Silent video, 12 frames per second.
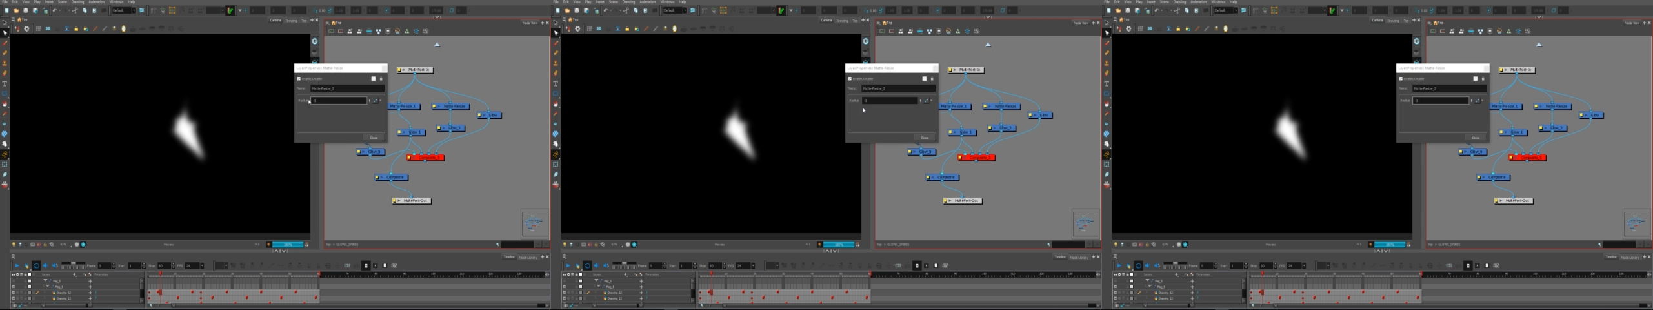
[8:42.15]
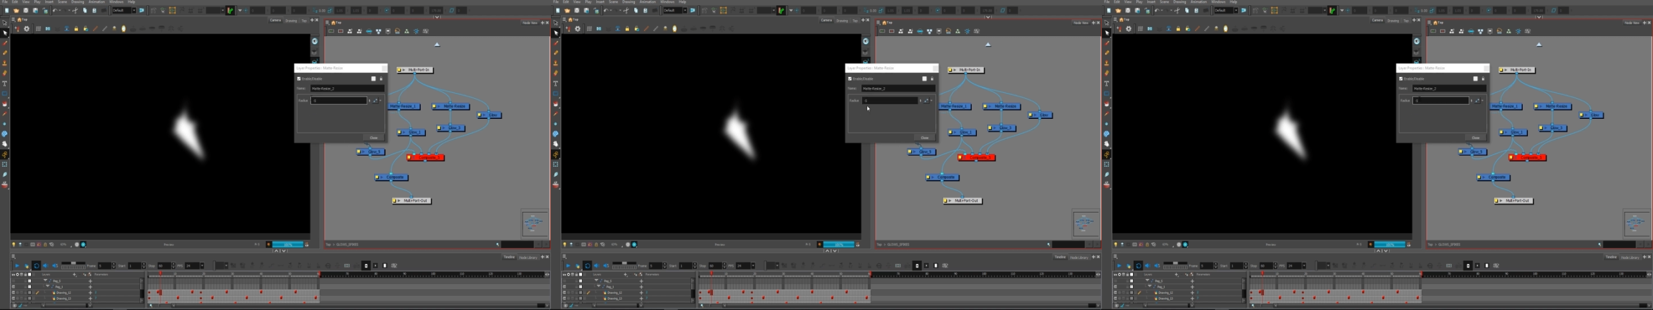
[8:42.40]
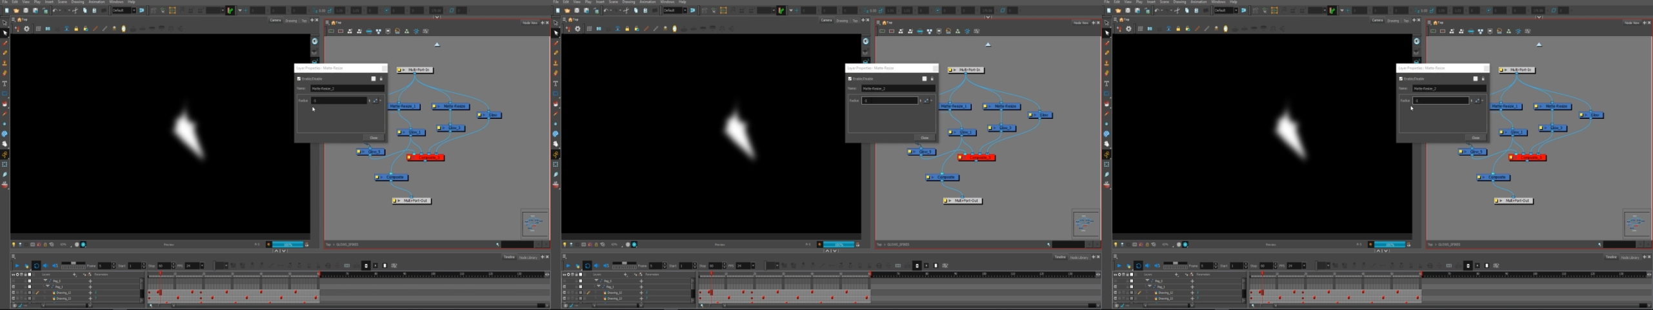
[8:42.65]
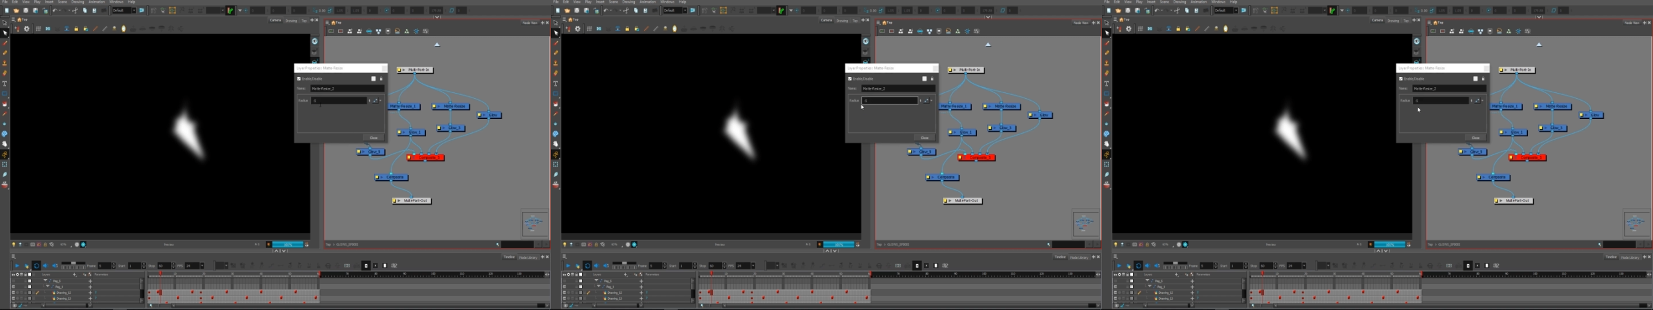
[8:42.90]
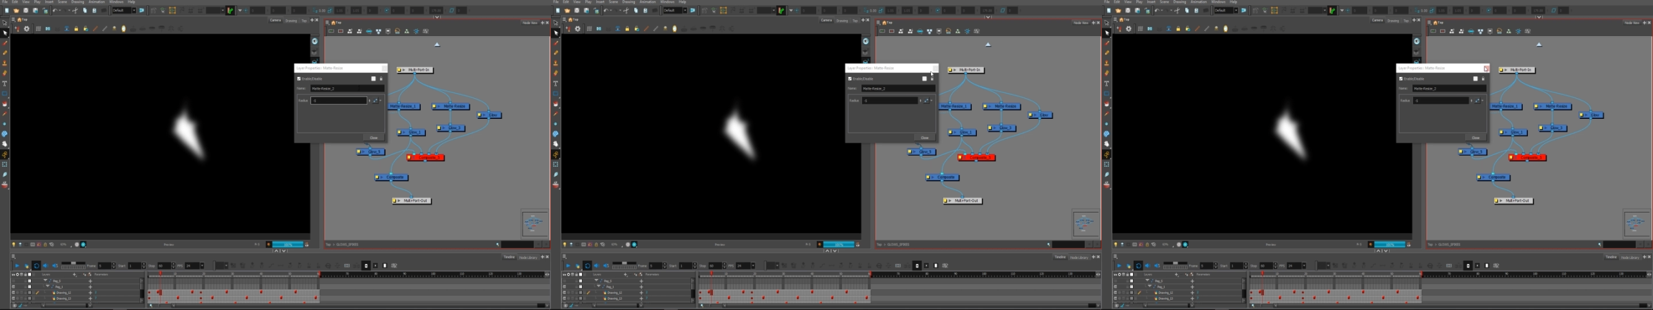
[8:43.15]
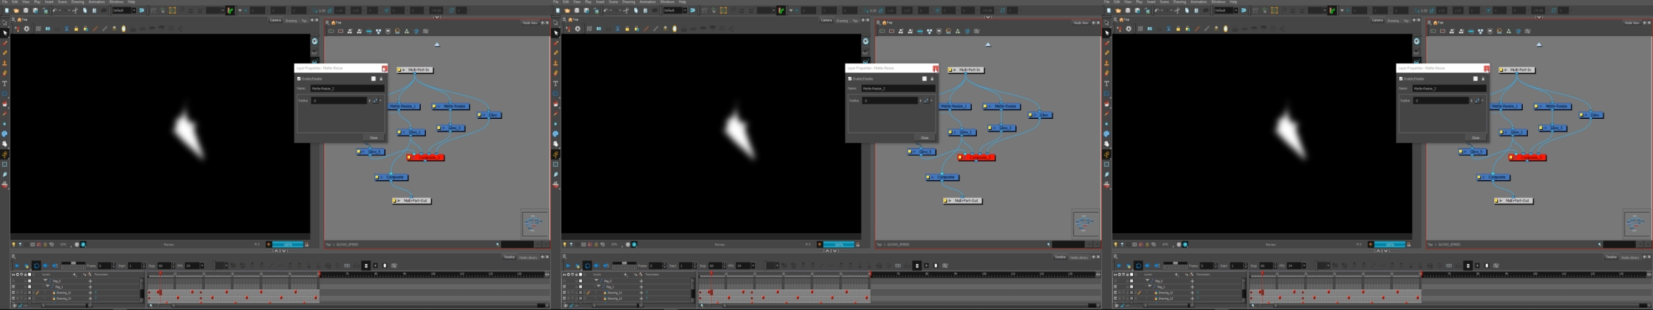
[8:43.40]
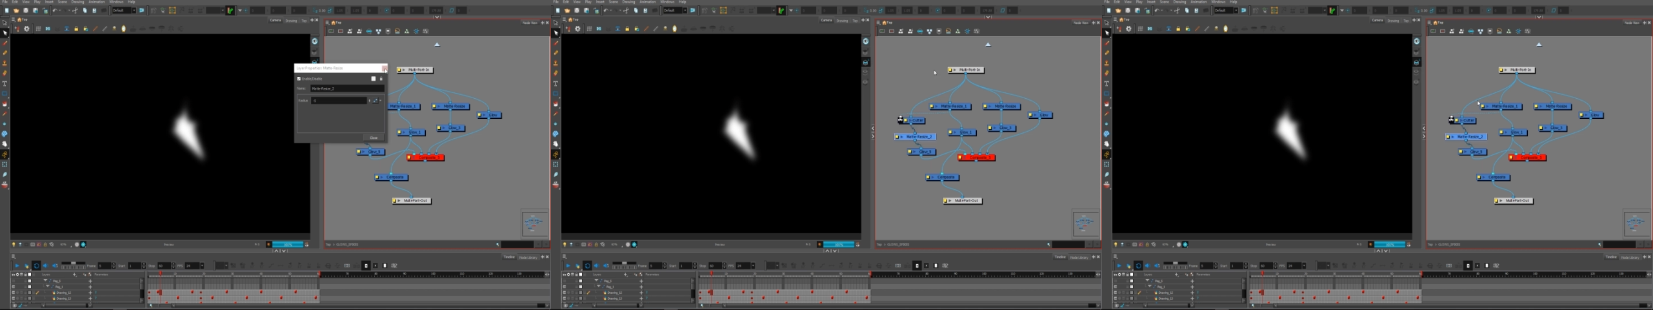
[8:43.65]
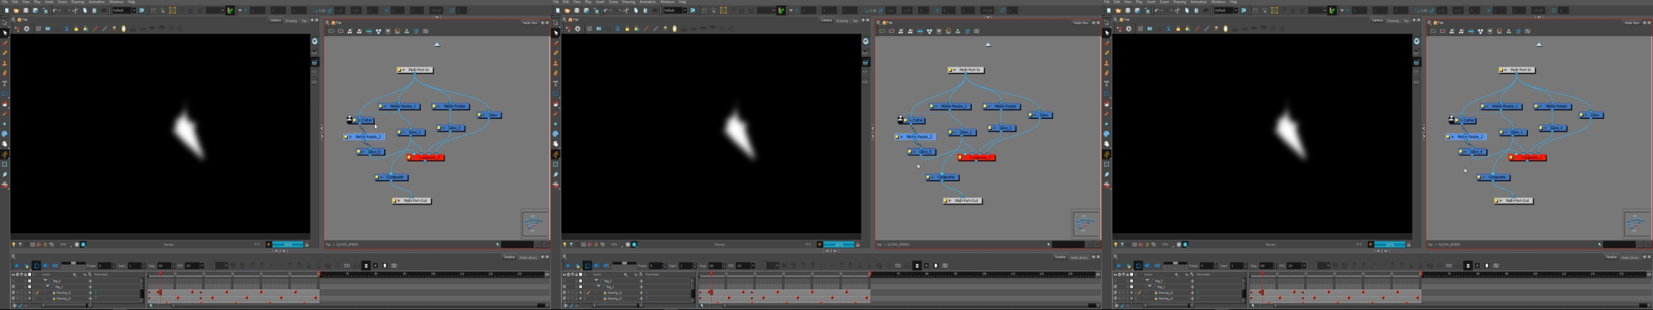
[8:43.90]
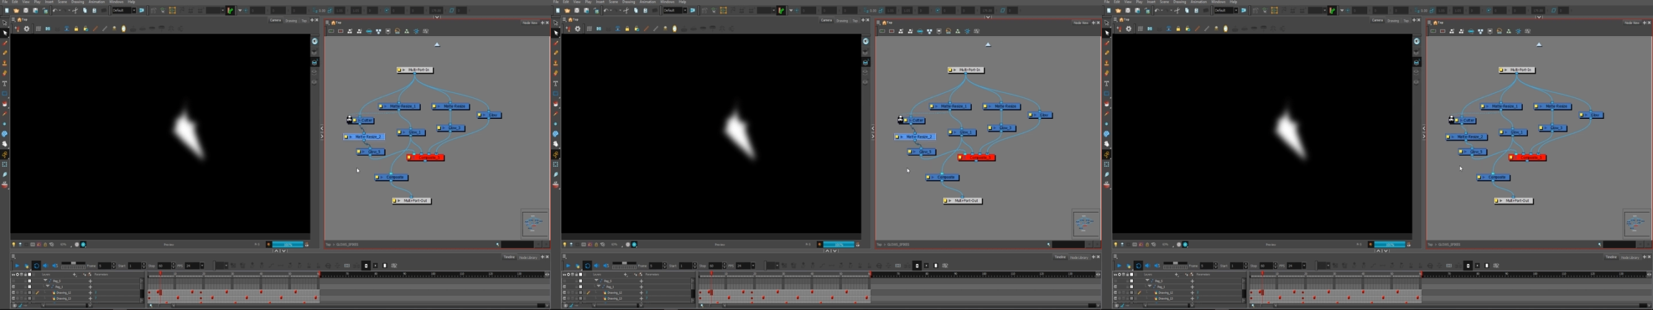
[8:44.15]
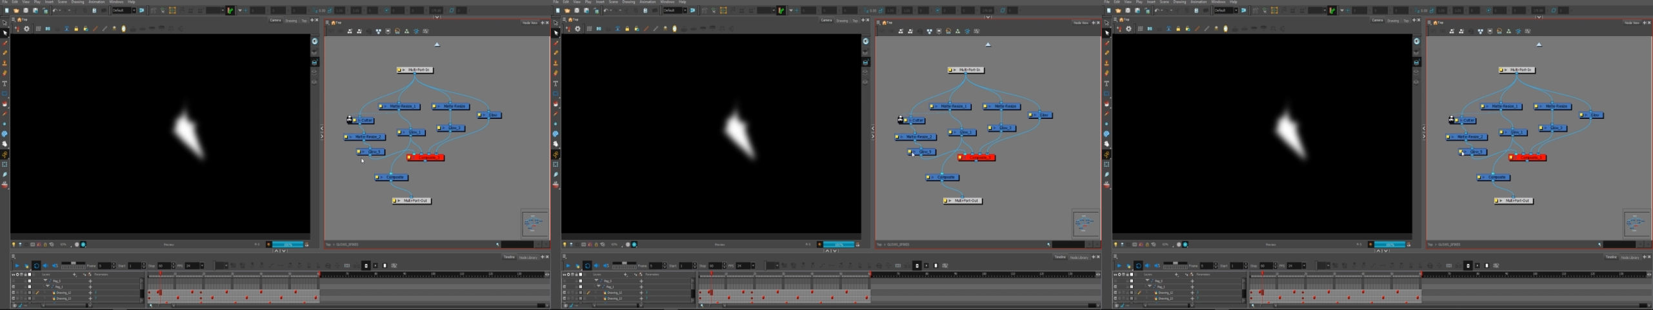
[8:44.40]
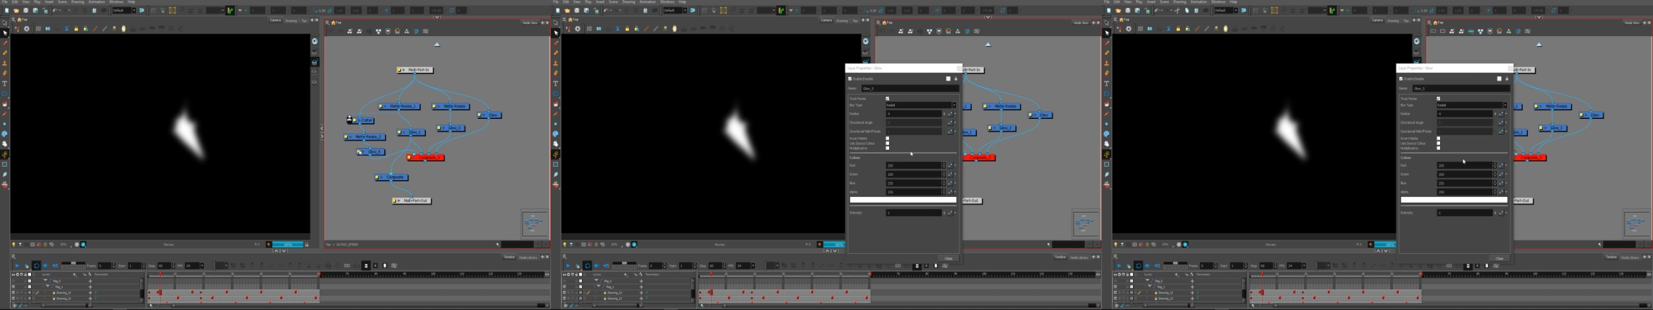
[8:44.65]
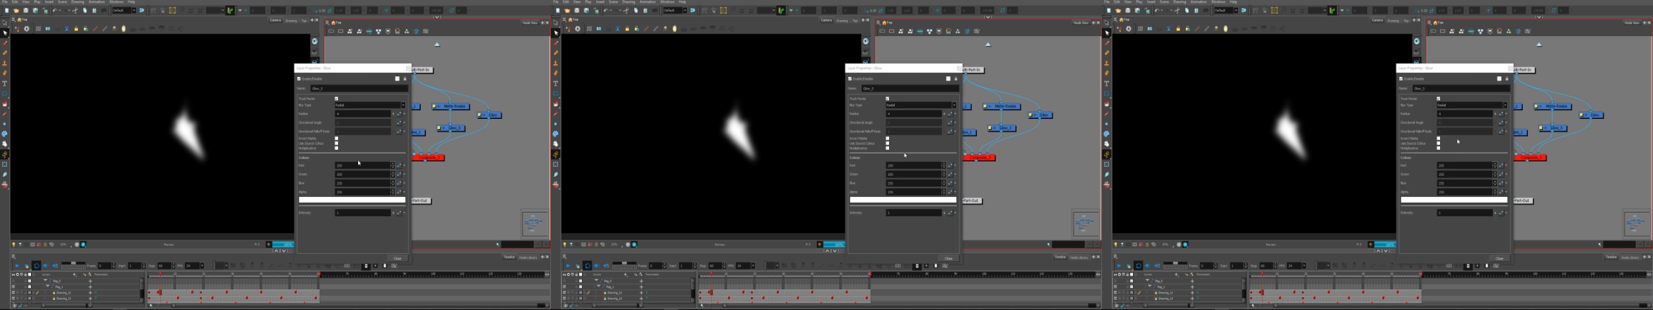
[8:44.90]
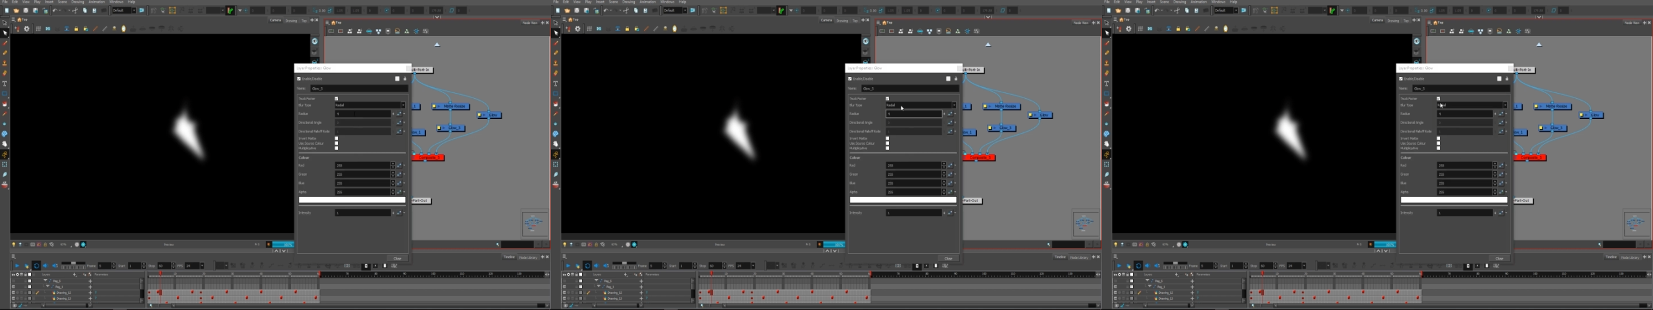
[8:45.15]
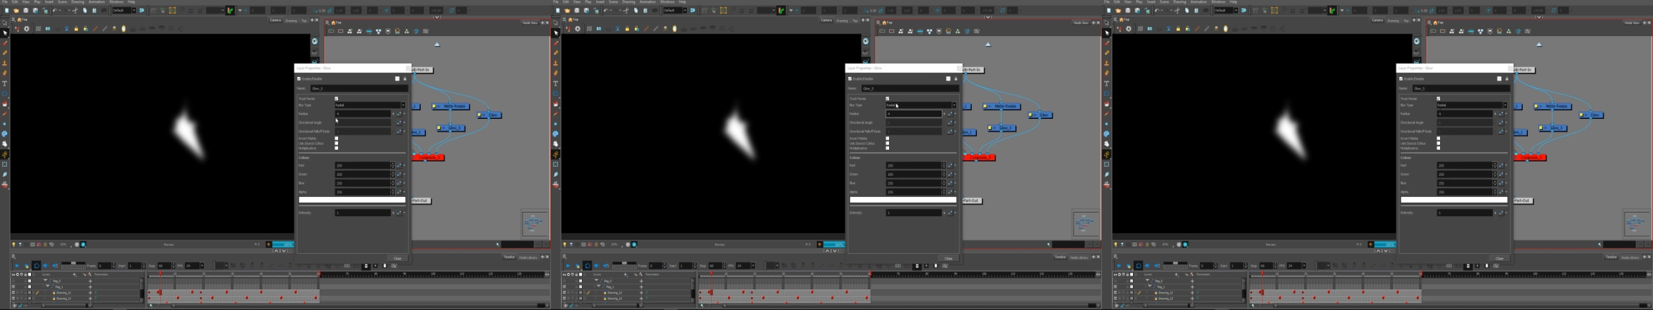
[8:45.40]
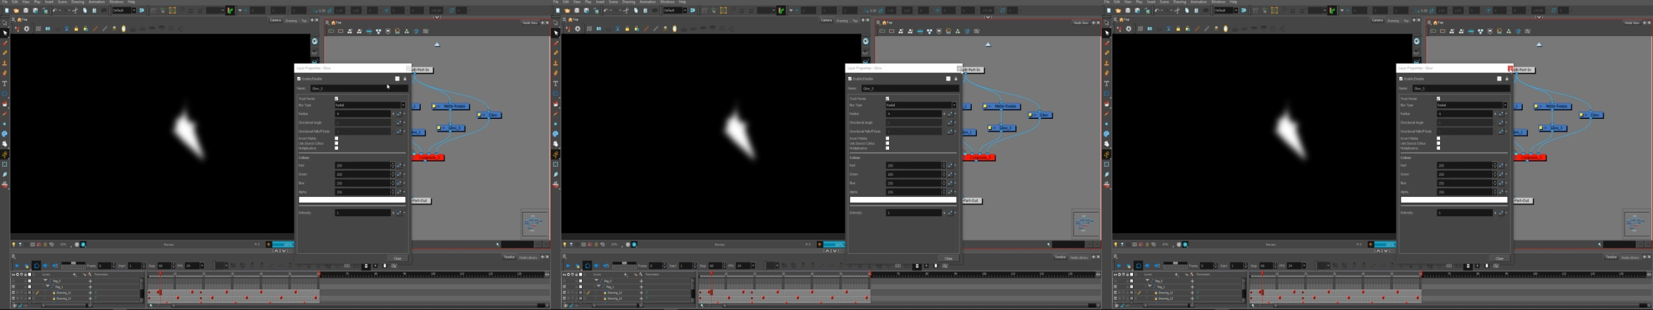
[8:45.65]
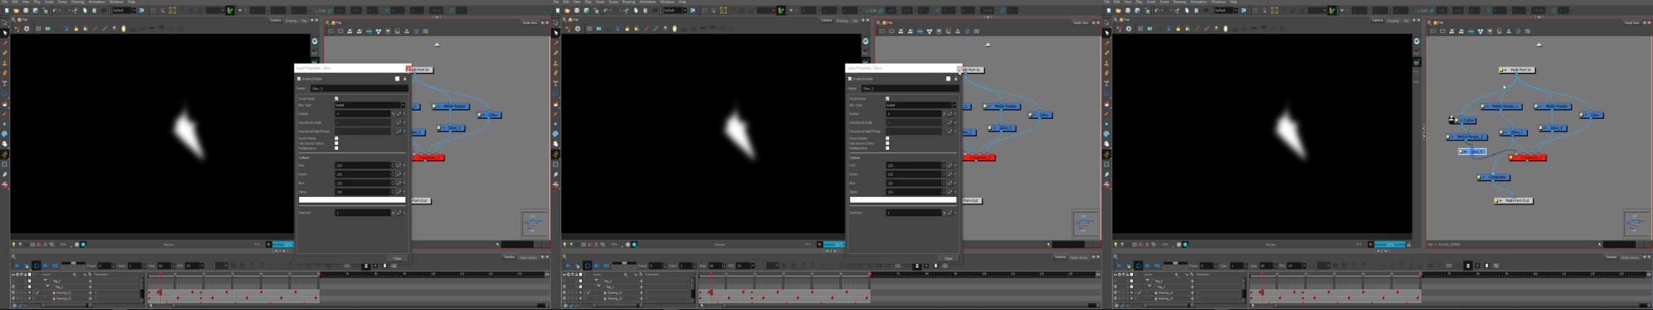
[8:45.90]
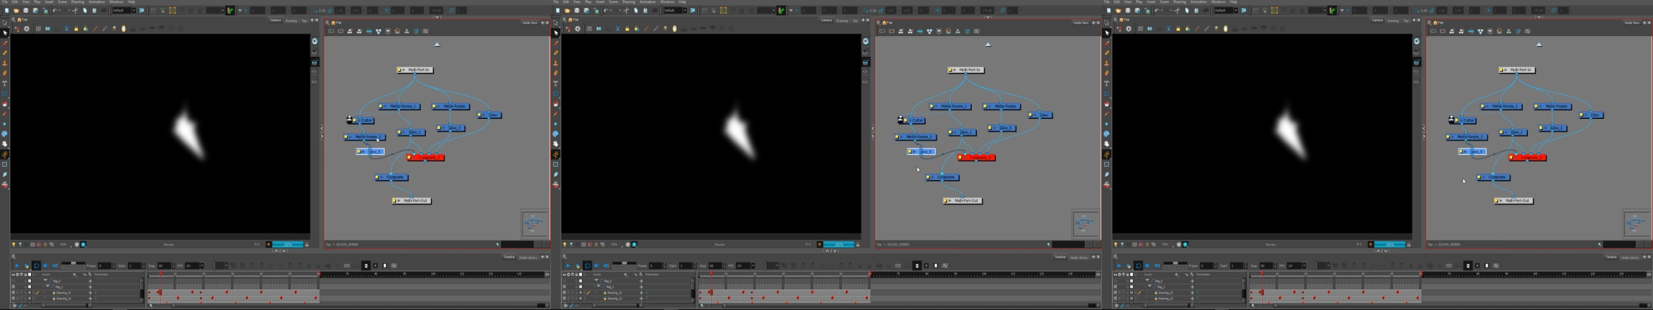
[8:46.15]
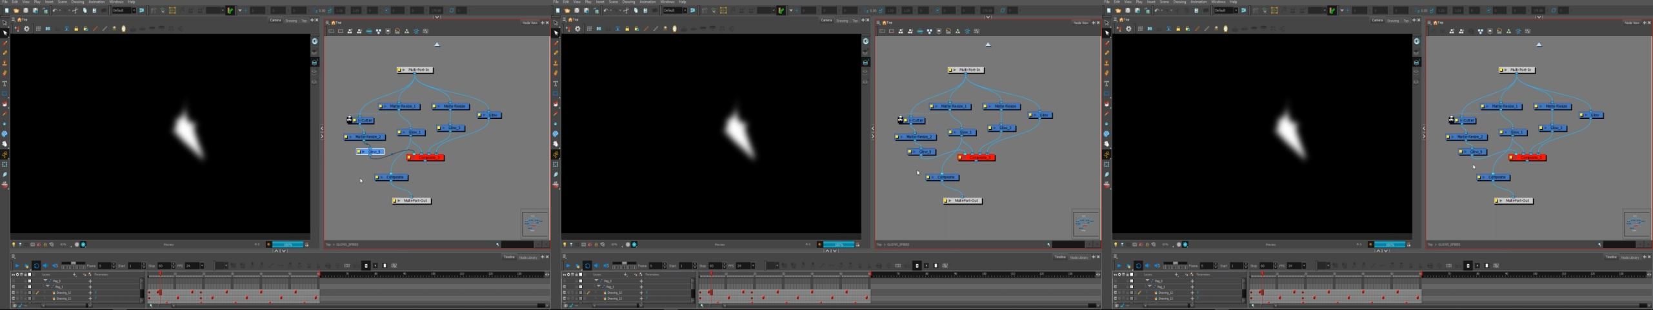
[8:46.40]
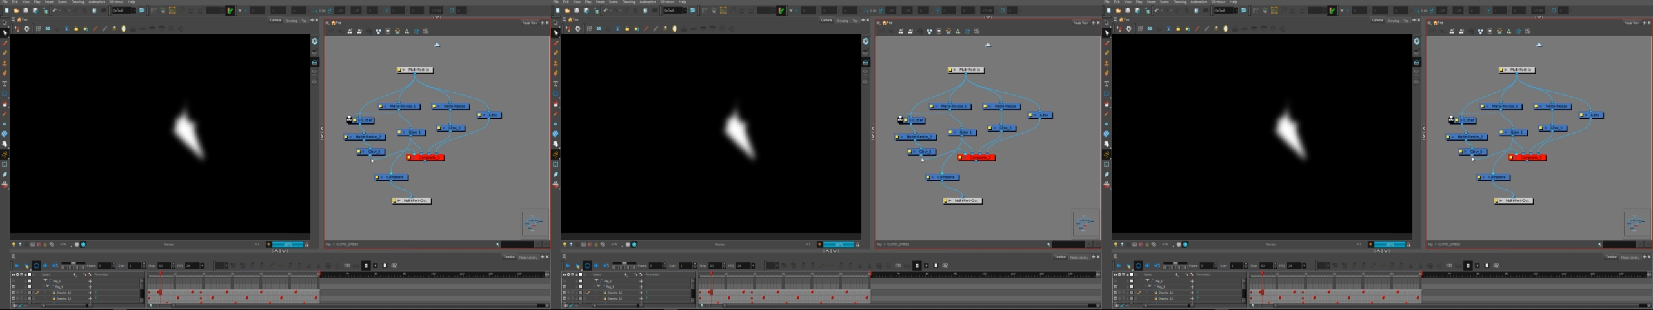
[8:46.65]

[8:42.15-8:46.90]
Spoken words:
[unreadable: no face in view]